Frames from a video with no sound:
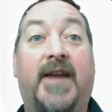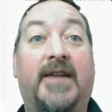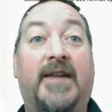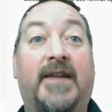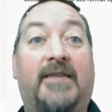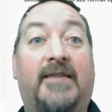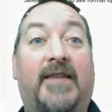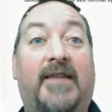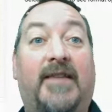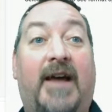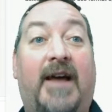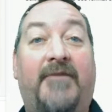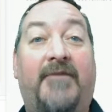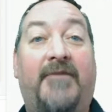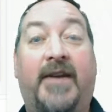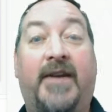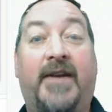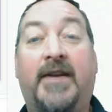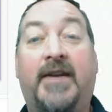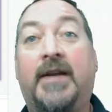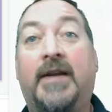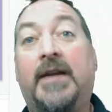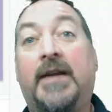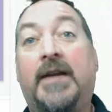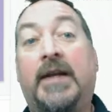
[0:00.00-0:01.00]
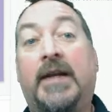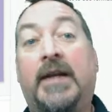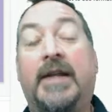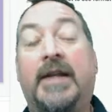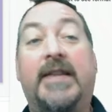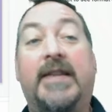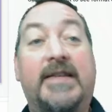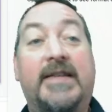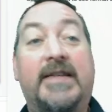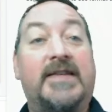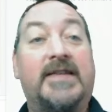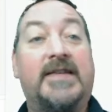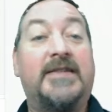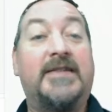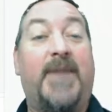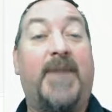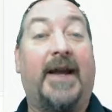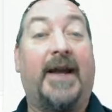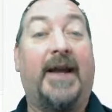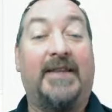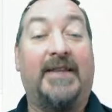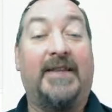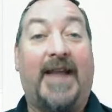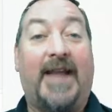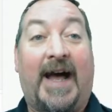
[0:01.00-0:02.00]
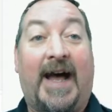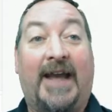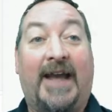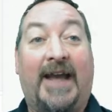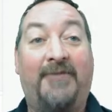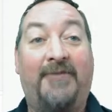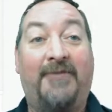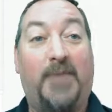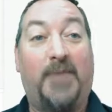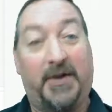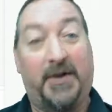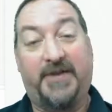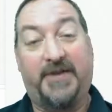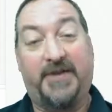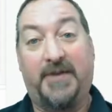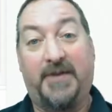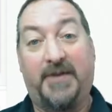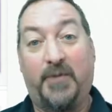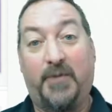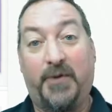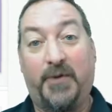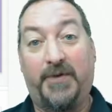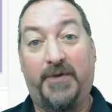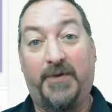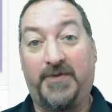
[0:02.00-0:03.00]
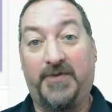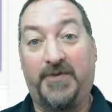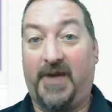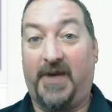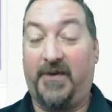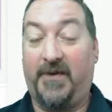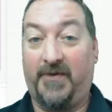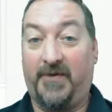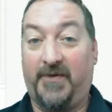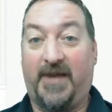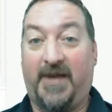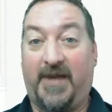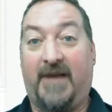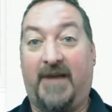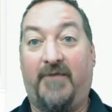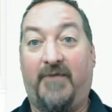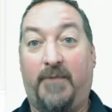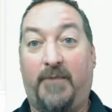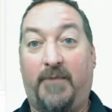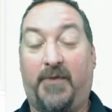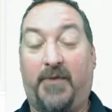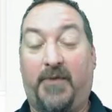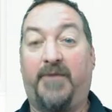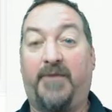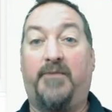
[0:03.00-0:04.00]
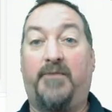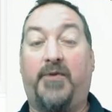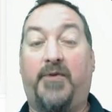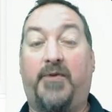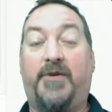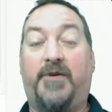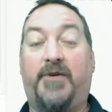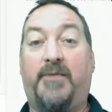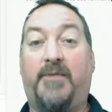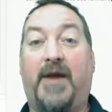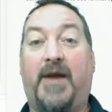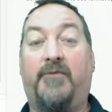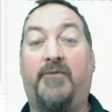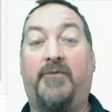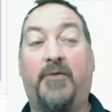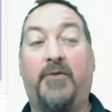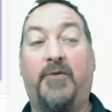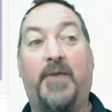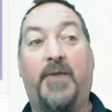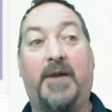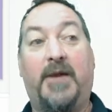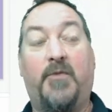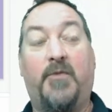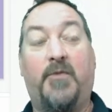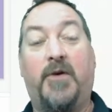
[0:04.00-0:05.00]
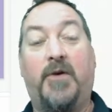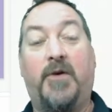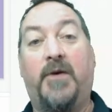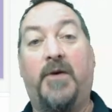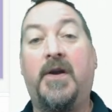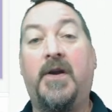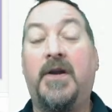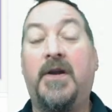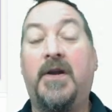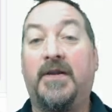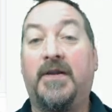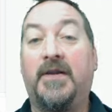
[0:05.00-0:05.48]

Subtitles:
I love it. This is my live bulletin board. So I don't have a bulletin board in my room anymore.